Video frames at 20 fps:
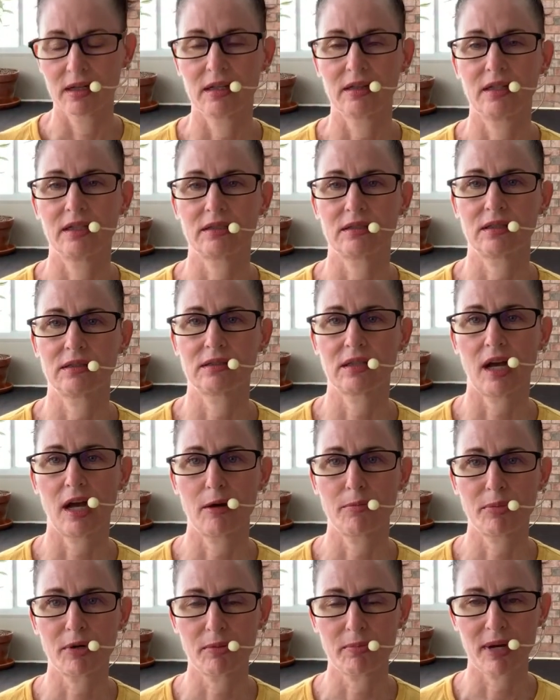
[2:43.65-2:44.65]
this is
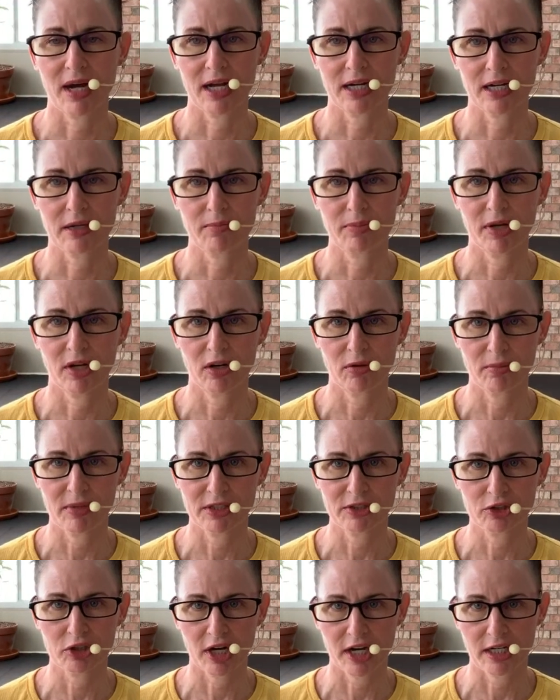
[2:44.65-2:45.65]
upper body
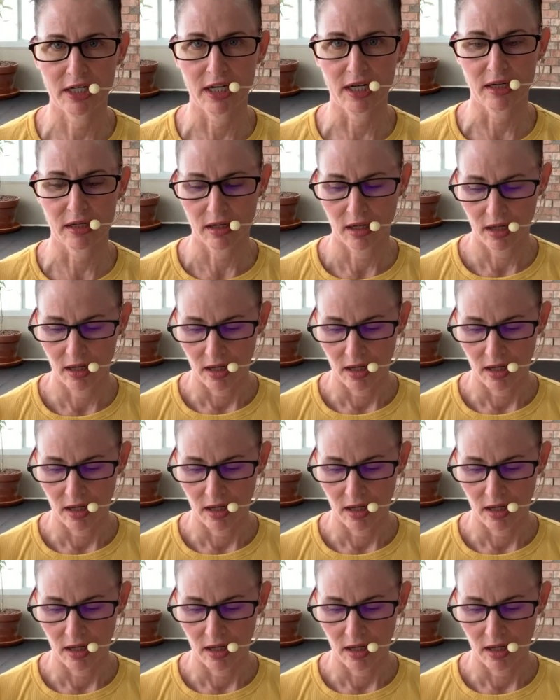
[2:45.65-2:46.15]
pyramid training.